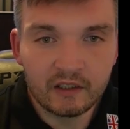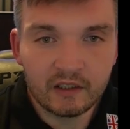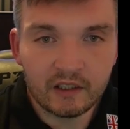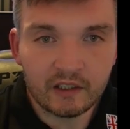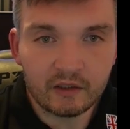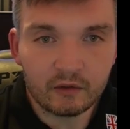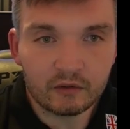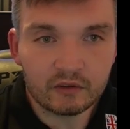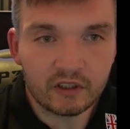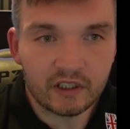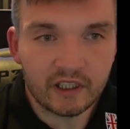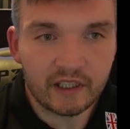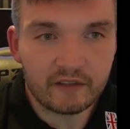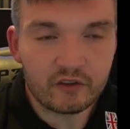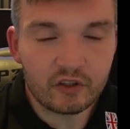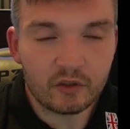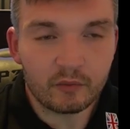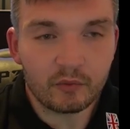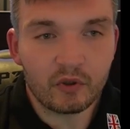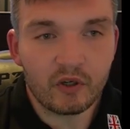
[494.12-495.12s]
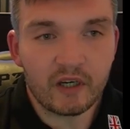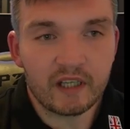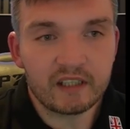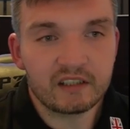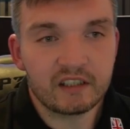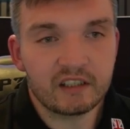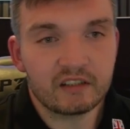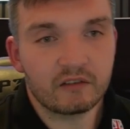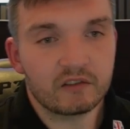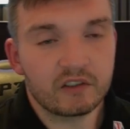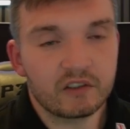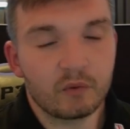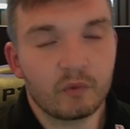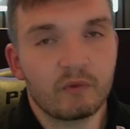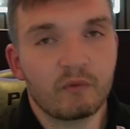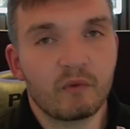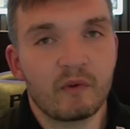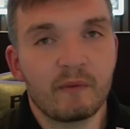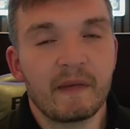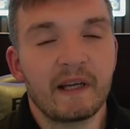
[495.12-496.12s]
also gives you the prices. Obviously,
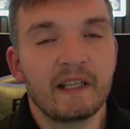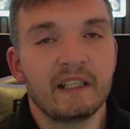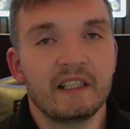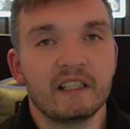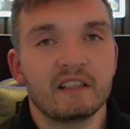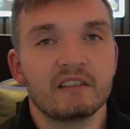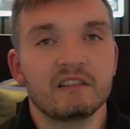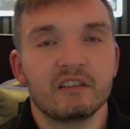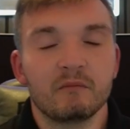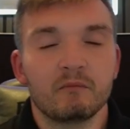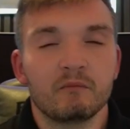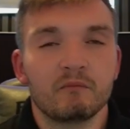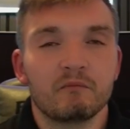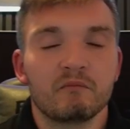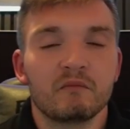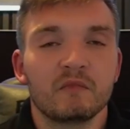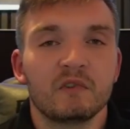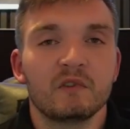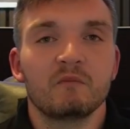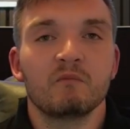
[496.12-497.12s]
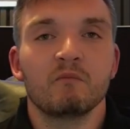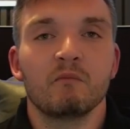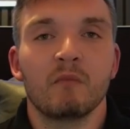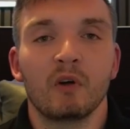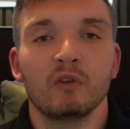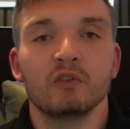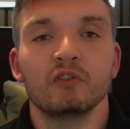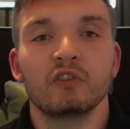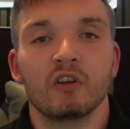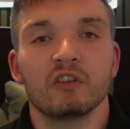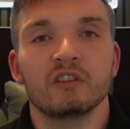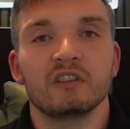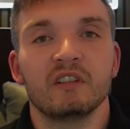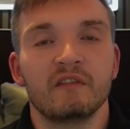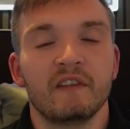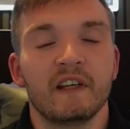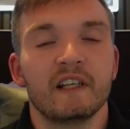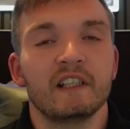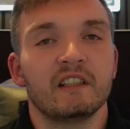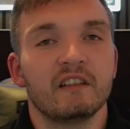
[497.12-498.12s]
we've made this the most
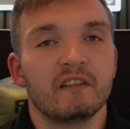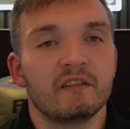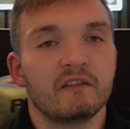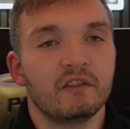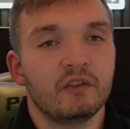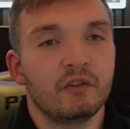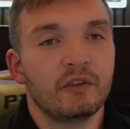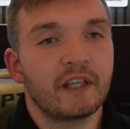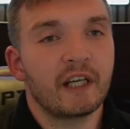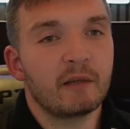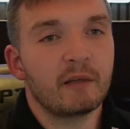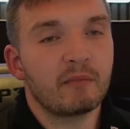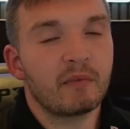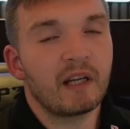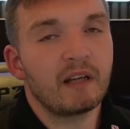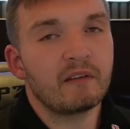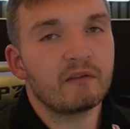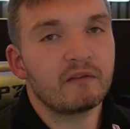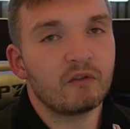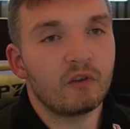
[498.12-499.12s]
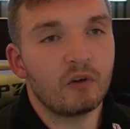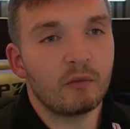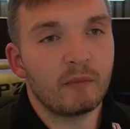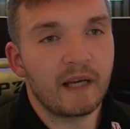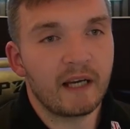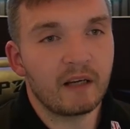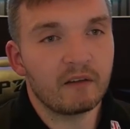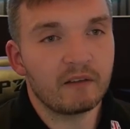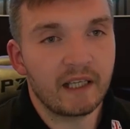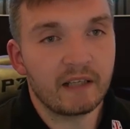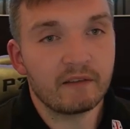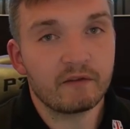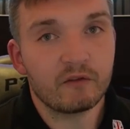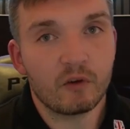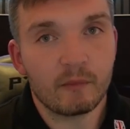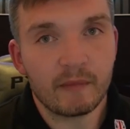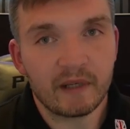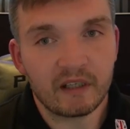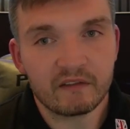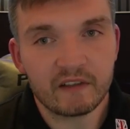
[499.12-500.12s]
cost-effective UK platform out there
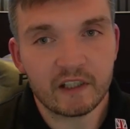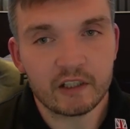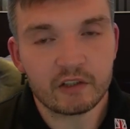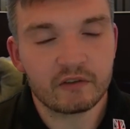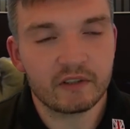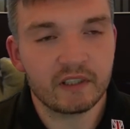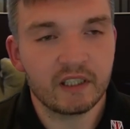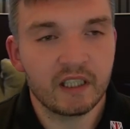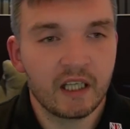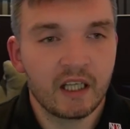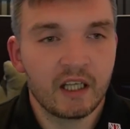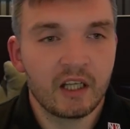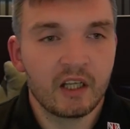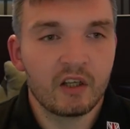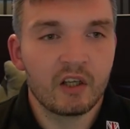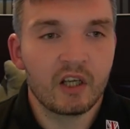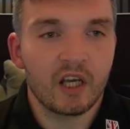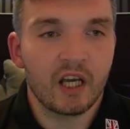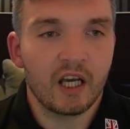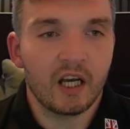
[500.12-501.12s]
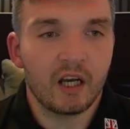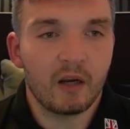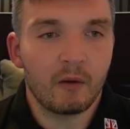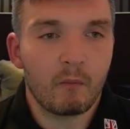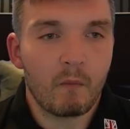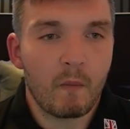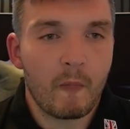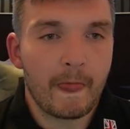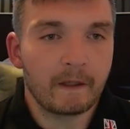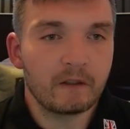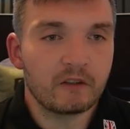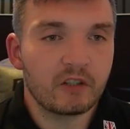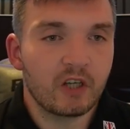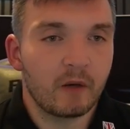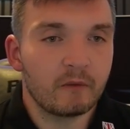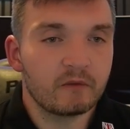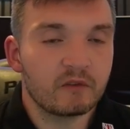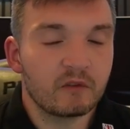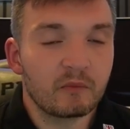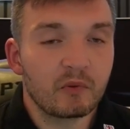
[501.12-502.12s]
for manufacturing in
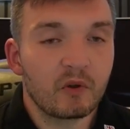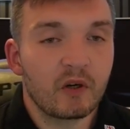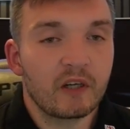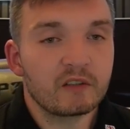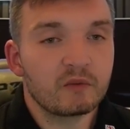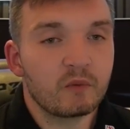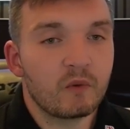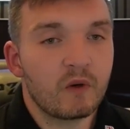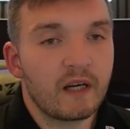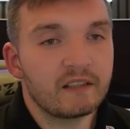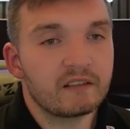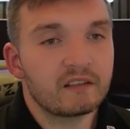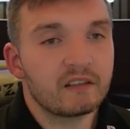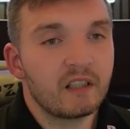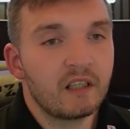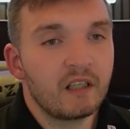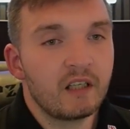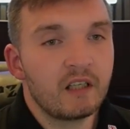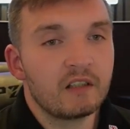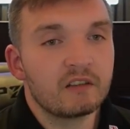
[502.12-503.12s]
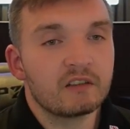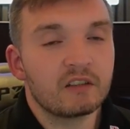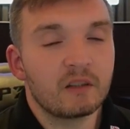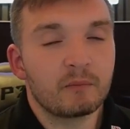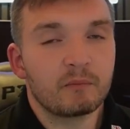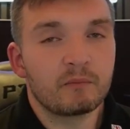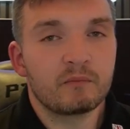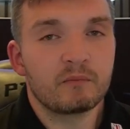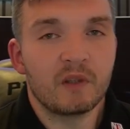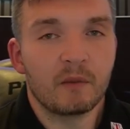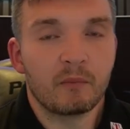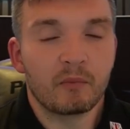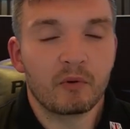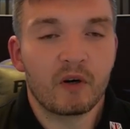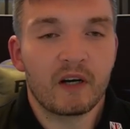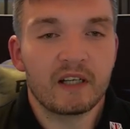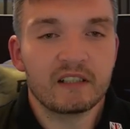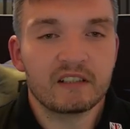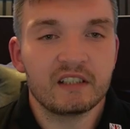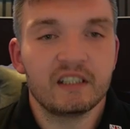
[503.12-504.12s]
terms of price-wise. So the
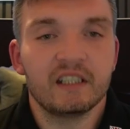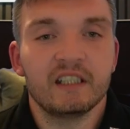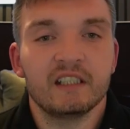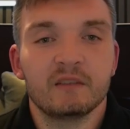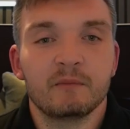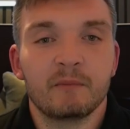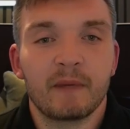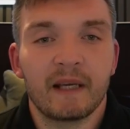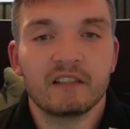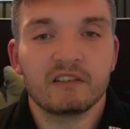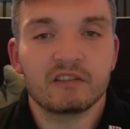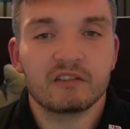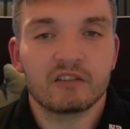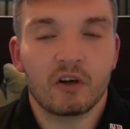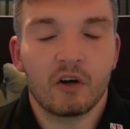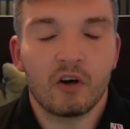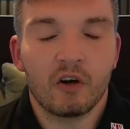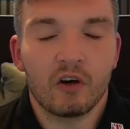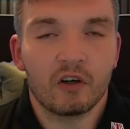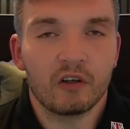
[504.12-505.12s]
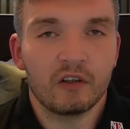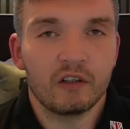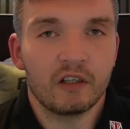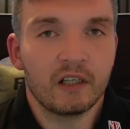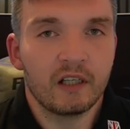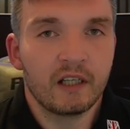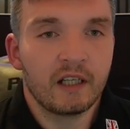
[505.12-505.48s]
pricing is based on